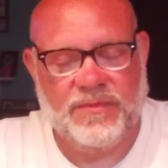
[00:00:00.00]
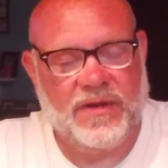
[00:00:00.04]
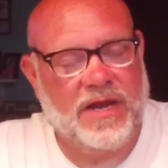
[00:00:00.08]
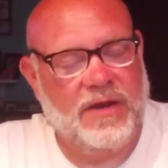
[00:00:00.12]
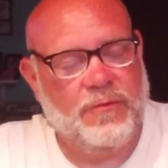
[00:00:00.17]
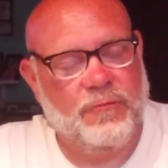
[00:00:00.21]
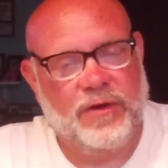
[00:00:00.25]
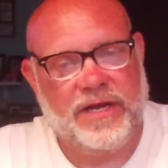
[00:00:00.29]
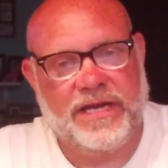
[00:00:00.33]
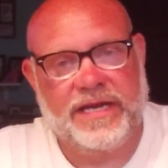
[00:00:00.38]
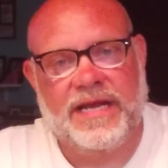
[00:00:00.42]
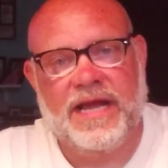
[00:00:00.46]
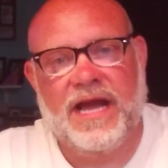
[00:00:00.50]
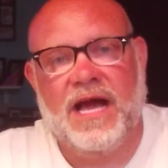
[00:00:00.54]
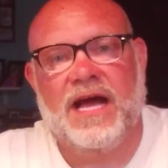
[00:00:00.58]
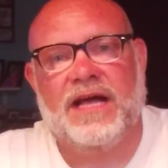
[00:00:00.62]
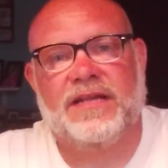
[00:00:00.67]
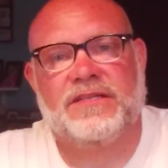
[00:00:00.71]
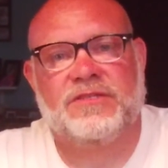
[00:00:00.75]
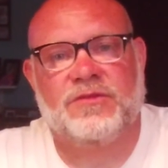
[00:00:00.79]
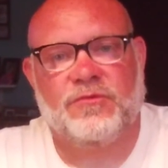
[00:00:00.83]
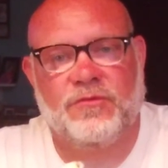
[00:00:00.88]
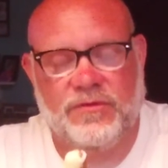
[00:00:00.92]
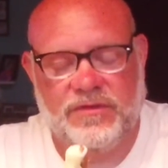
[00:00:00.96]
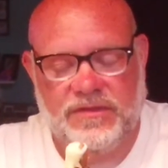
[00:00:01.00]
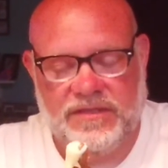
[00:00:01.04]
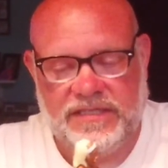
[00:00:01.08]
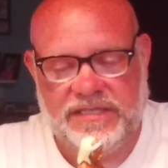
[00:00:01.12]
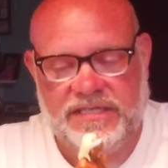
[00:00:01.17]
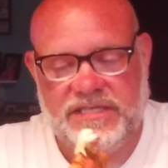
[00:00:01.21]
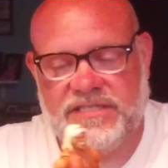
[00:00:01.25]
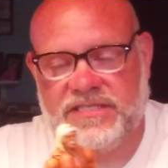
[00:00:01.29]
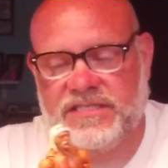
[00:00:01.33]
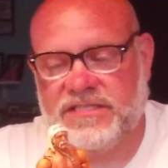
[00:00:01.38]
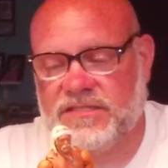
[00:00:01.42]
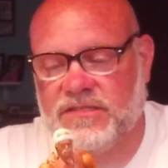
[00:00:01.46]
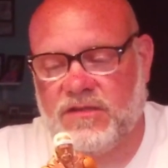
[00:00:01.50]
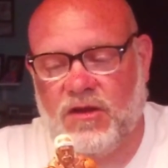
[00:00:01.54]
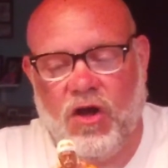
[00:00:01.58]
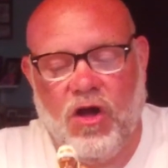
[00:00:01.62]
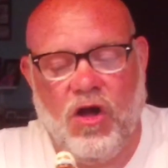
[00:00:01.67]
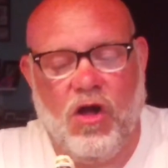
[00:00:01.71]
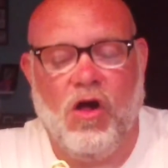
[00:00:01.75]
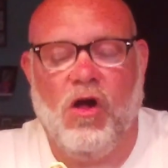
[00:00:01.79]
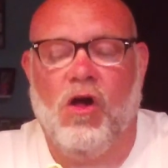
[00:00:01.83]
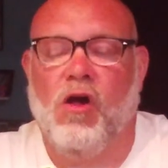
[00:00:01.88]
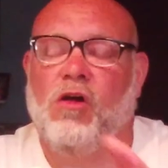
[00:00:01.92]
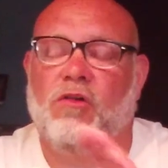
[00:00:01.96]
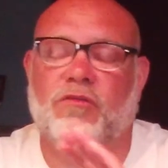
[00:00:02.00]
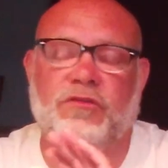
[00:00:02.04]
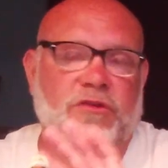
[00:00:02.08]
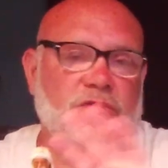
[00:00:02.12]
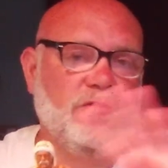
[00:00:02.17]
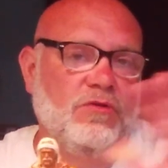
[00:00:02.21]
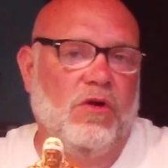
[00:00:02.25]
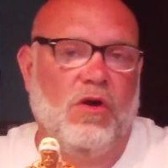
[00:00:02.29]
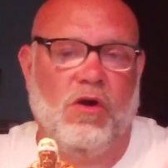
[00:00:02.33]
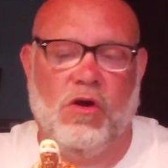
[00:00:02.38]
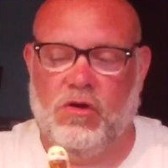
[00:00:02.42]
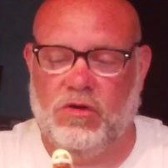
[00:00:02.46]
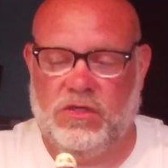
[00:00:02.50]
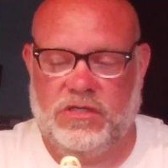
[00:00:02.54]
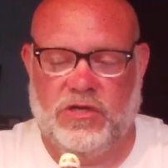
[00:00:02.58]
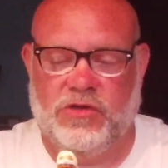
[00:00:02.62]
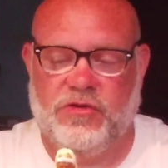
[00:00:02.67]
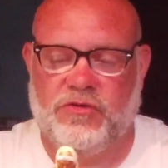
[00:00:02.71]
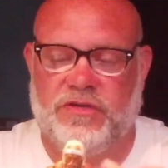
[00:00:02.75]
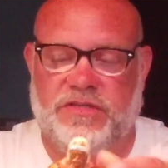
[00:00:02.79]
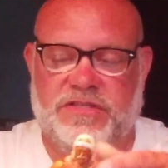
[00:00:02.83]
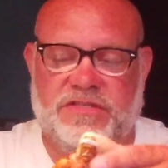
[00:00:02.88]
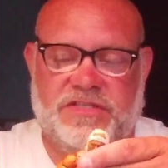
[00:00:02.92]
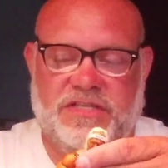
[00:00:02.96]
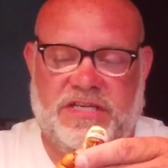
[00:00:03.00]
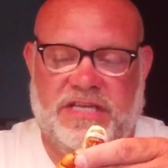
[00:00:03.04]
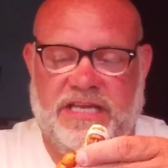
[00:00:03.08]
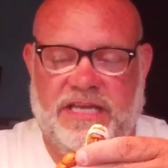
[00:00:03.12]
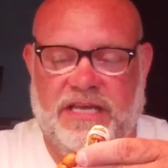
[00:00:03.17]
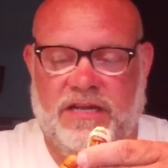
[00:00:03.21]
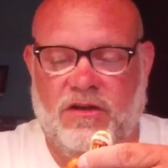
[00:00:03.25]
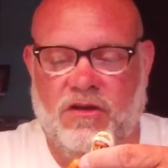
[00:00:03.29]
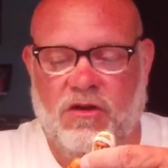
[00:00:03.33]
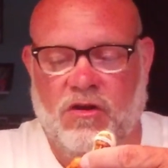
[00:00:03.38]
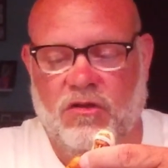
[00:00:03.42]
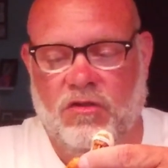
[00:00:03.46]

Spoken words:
man, we got to release all new Hulk Hogan's again,